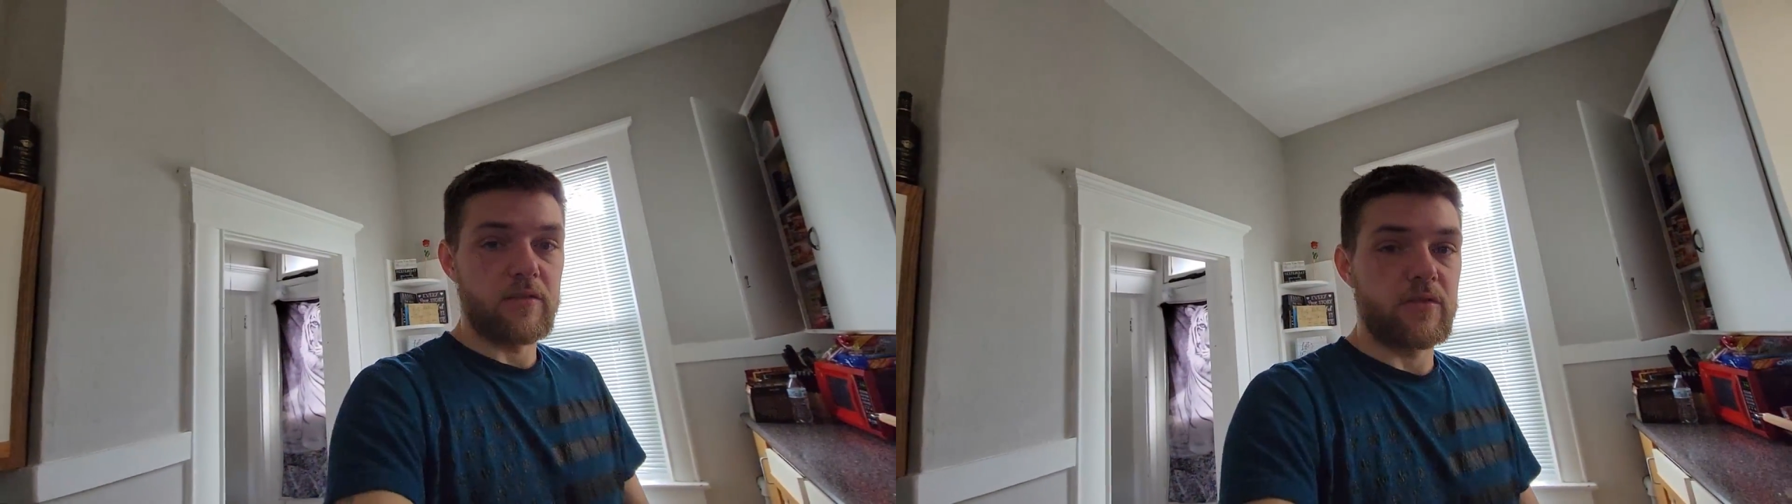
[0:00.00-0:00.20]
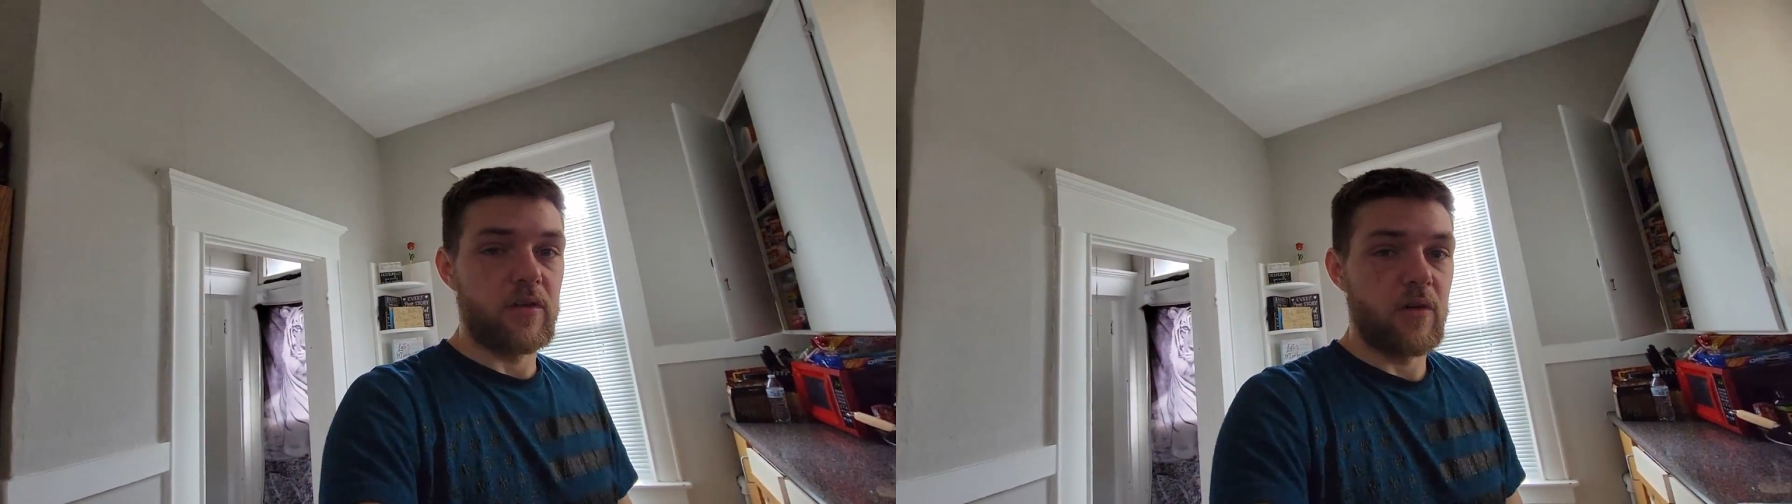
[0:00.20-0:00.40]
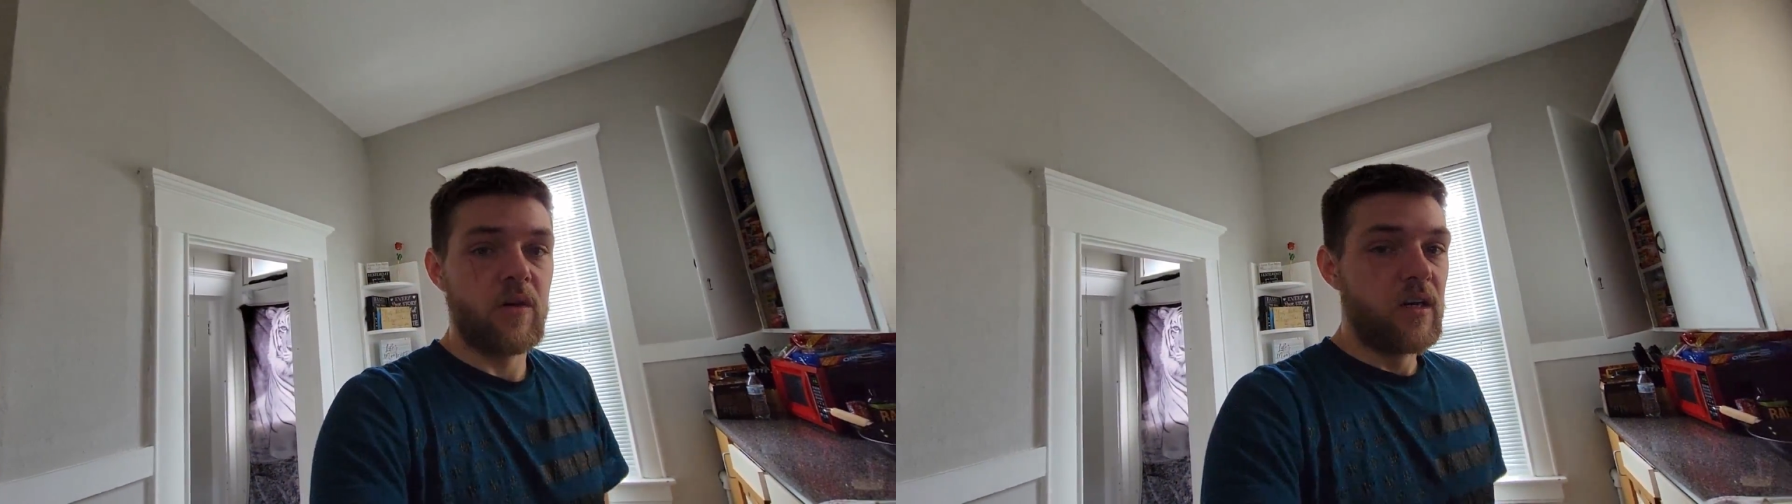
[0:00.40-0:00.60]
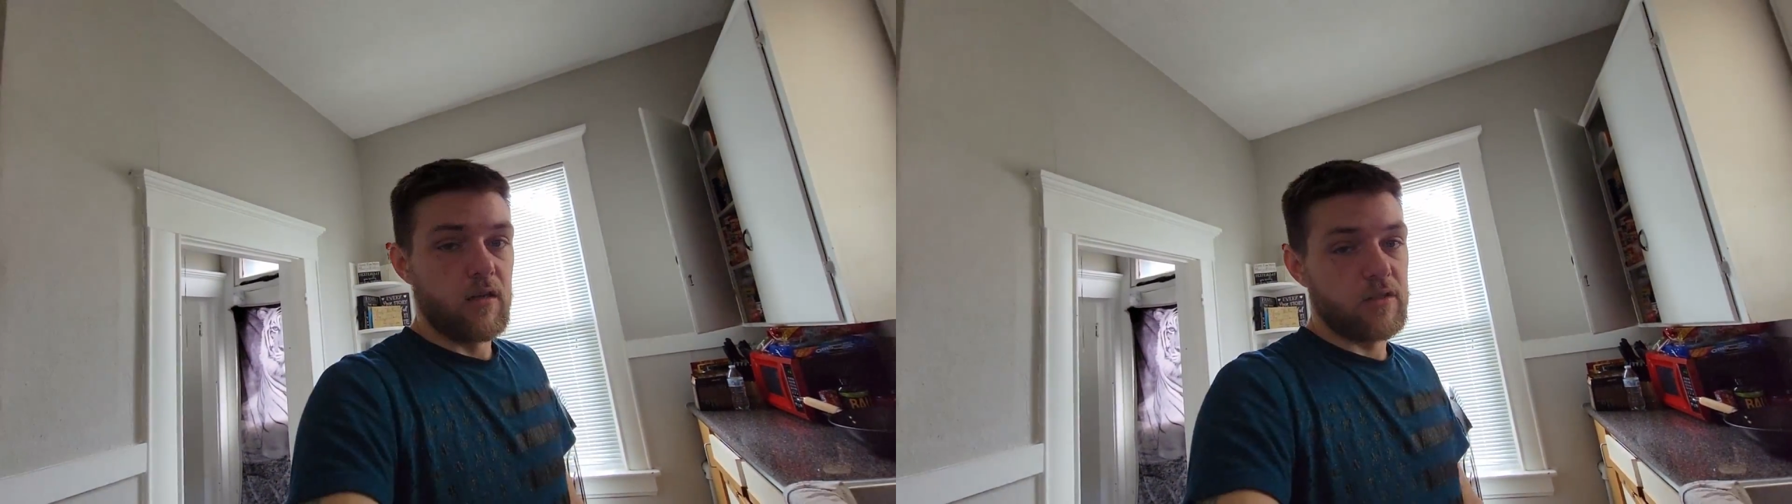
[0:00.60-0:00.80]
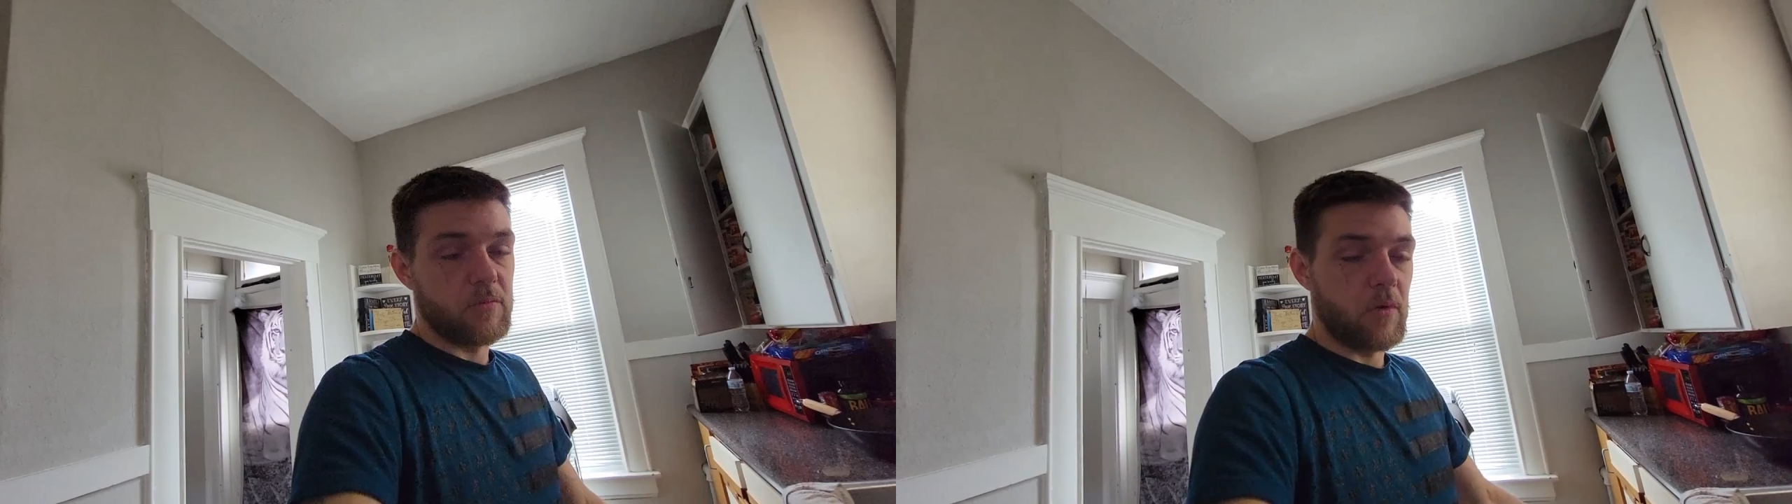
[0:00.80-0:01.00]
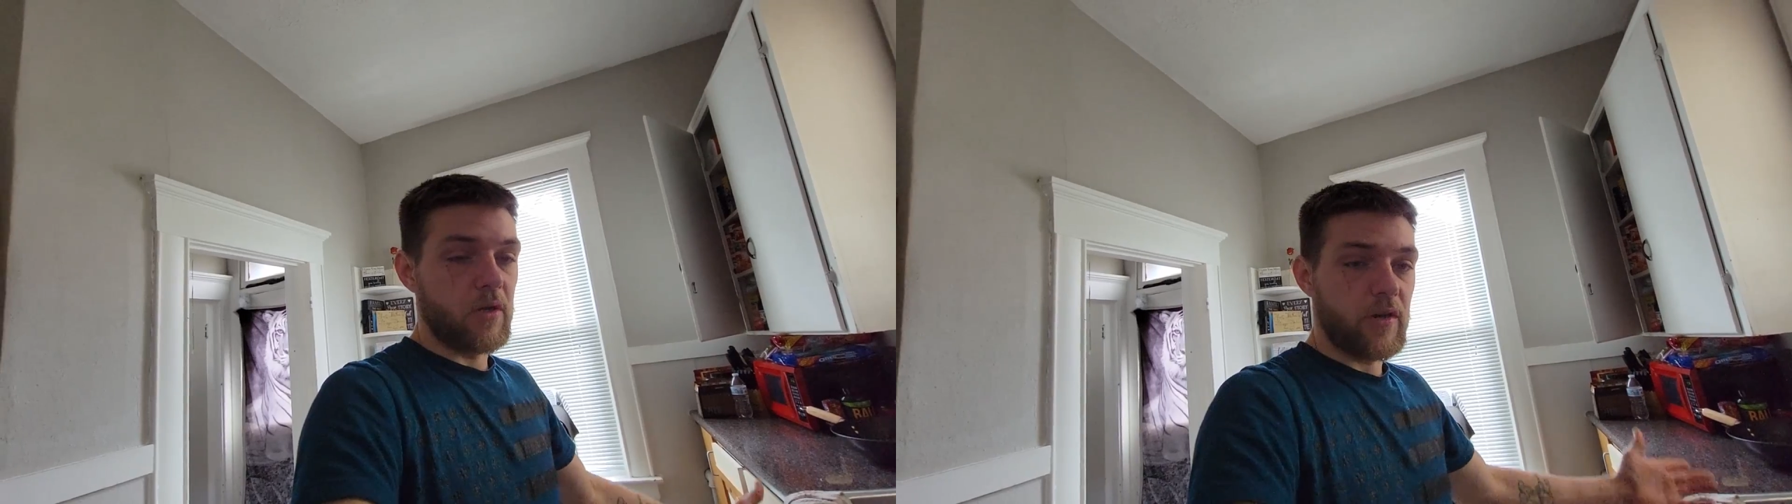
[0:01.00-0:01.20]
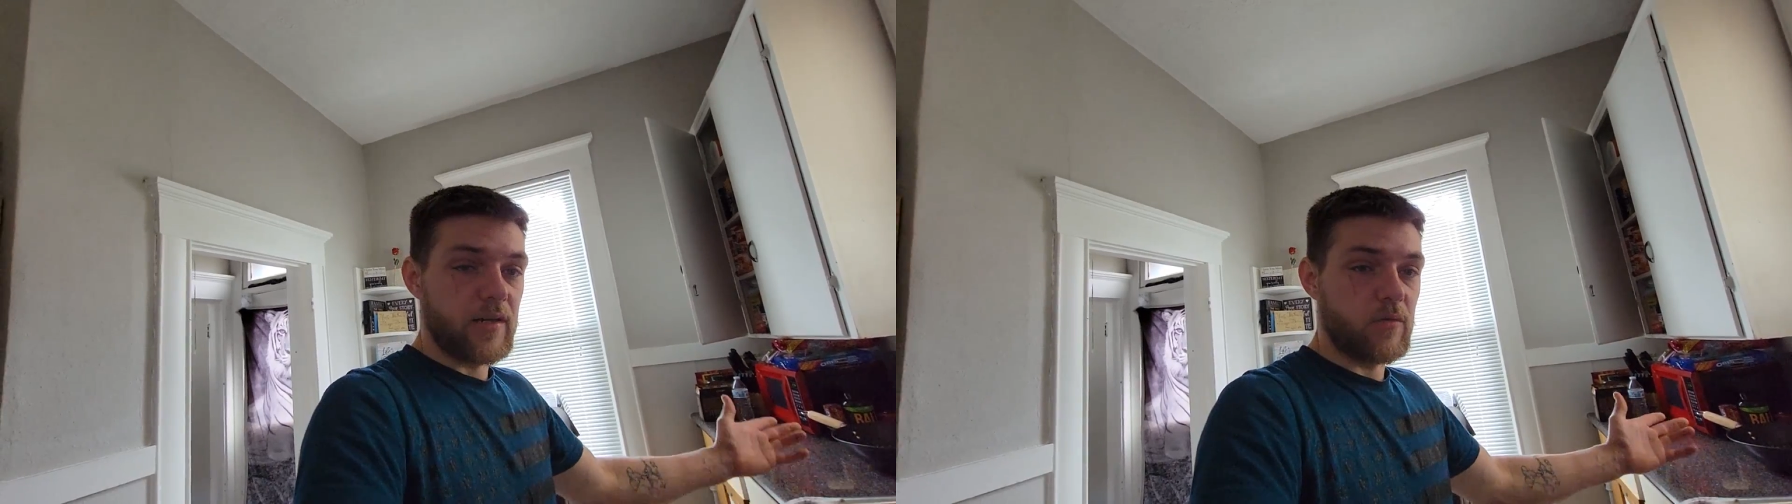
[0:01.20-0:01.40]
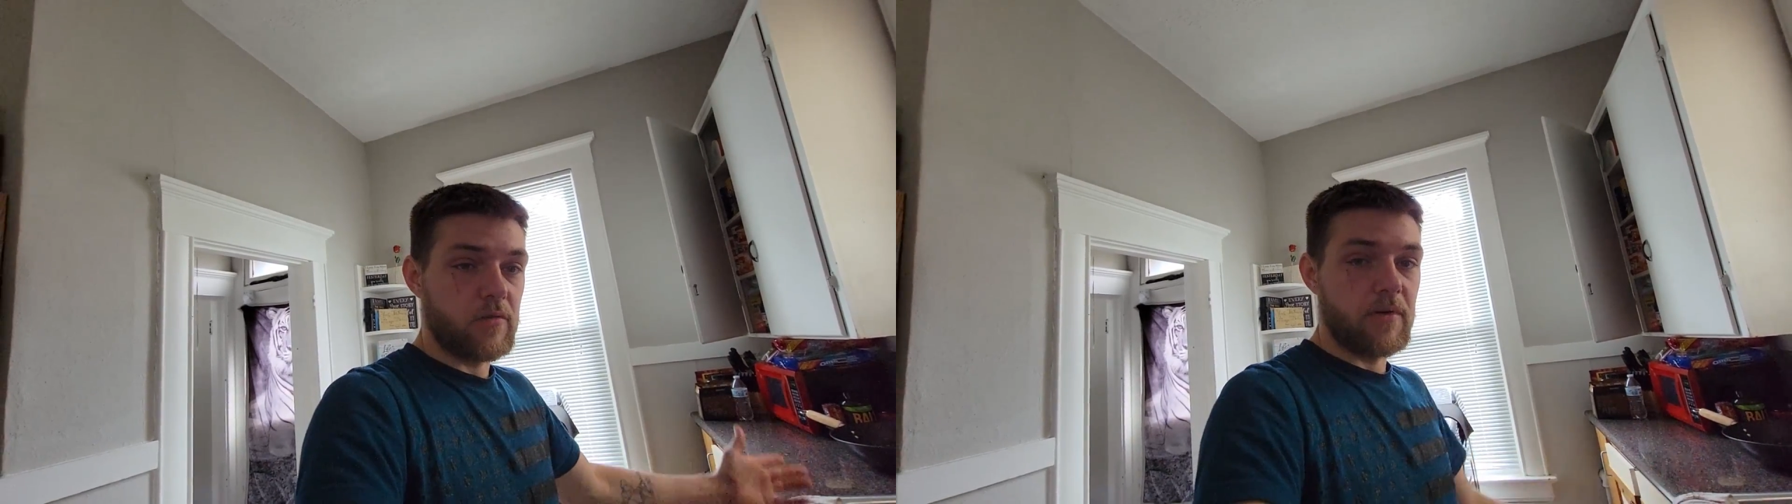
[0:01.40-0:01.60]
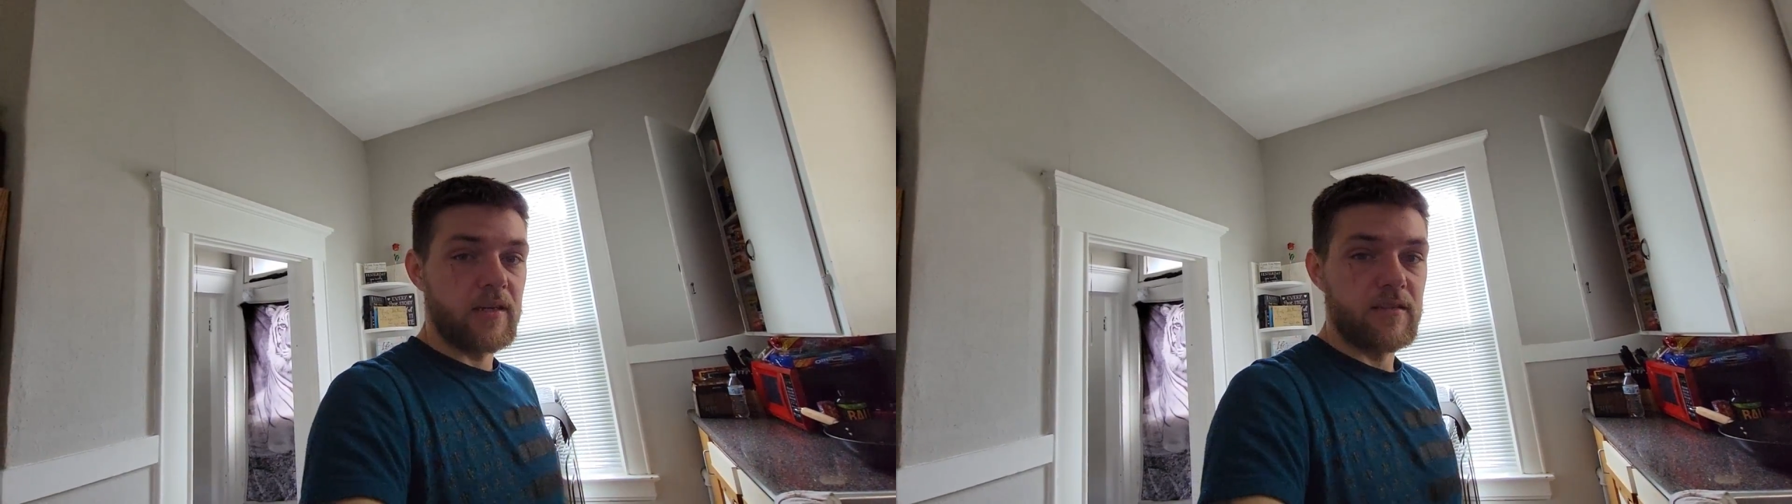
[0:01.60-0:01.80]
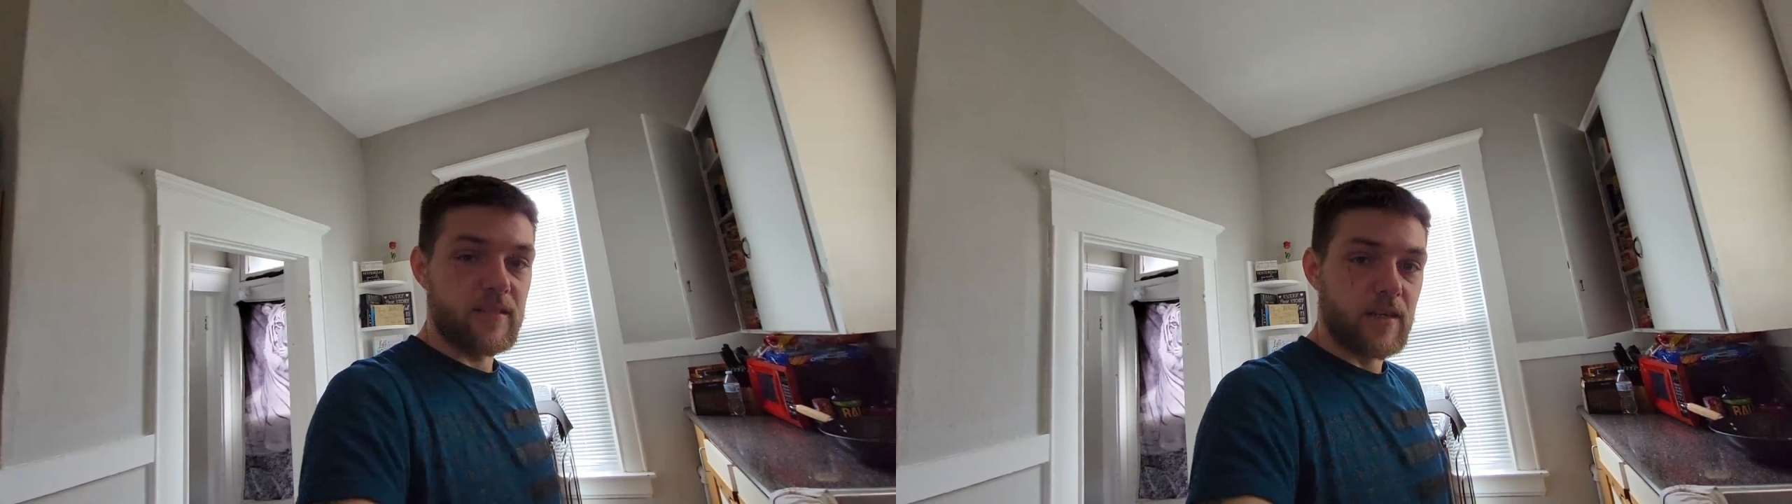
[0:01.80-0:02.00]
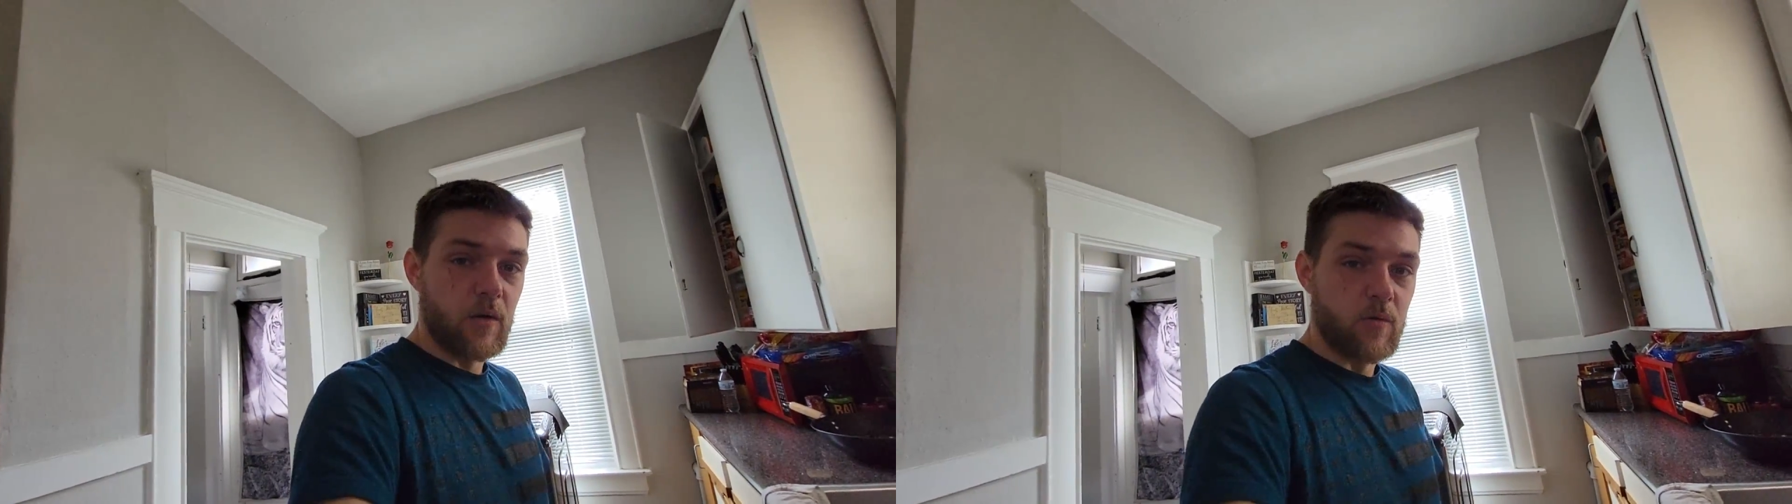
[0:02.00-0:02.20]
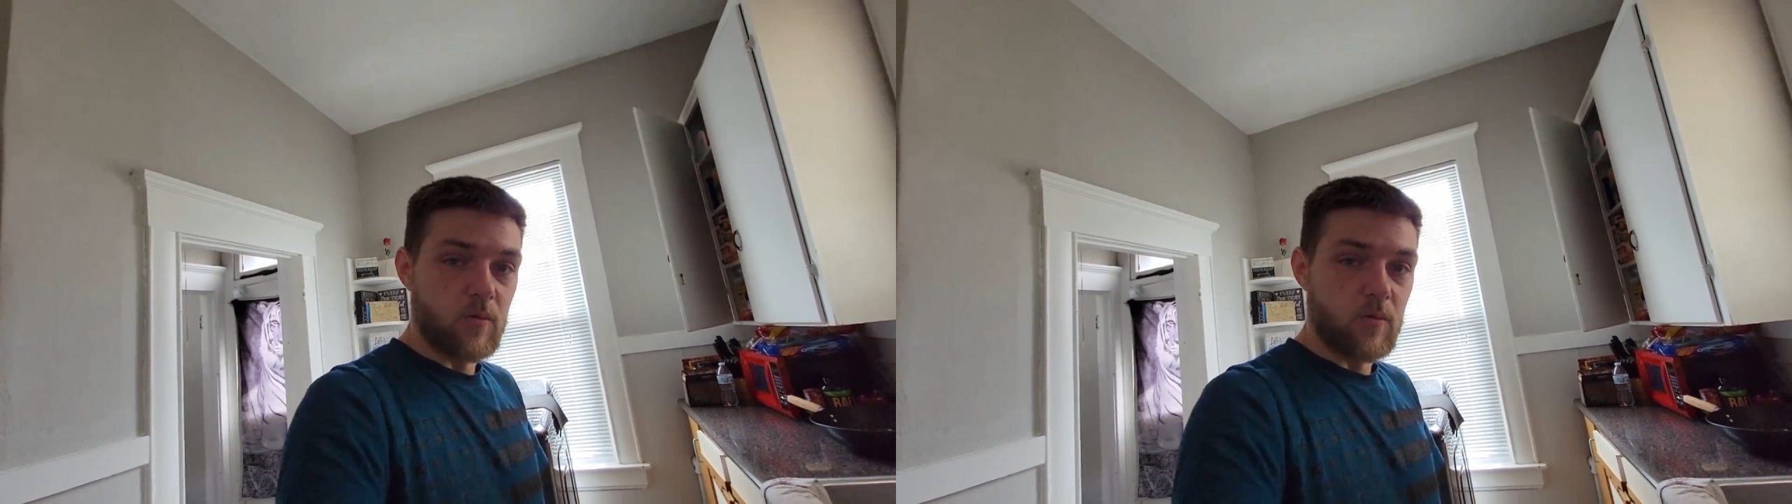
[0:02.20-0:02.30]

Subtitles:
so I'll just bring you guys with me. Let's go.